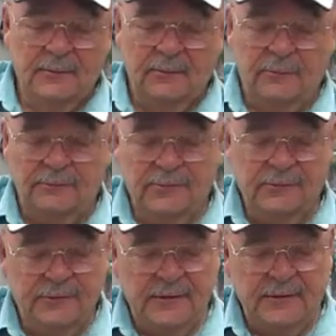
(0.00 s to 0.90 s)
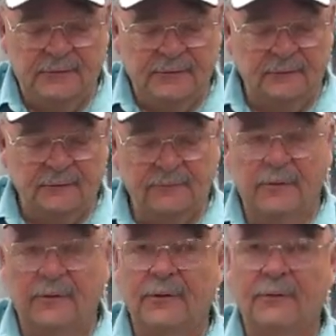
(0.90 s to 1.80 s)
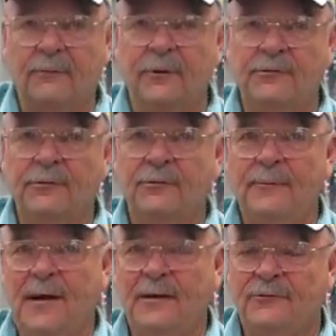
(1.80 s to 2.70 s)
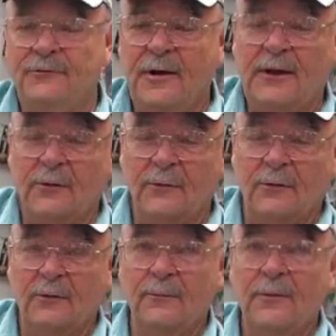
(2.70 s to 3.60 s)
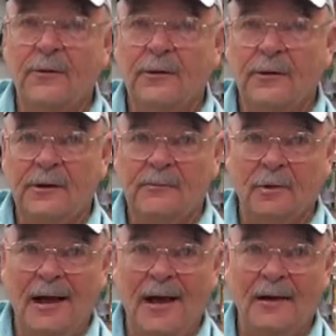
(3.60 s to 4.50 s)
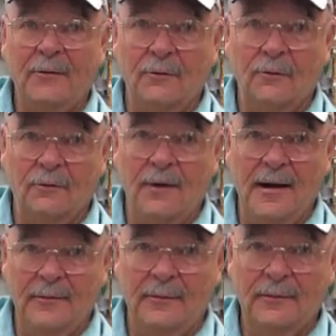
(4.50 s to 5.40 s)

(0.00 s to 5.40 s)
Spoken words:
But we fish this on the original man's jelly worm in black or gray.